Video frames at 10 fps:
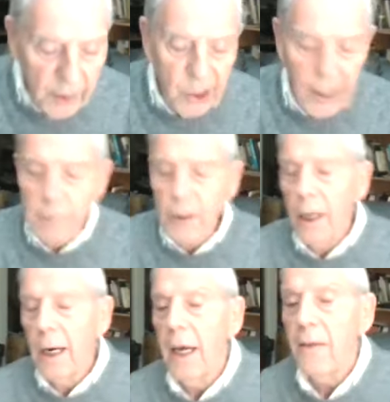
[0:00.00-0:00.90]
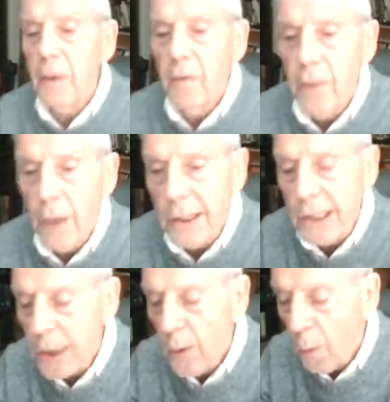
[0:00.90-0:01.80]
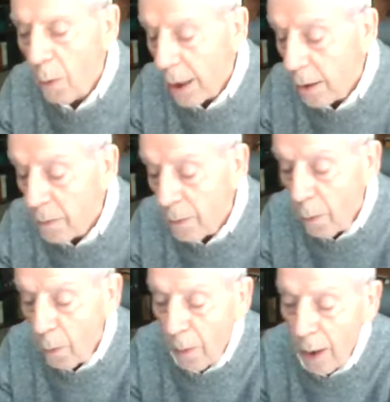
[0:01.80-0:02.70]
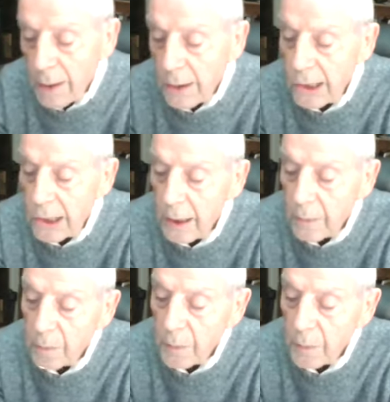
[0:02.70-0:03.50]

Chapter 11, verse 1 of Romans.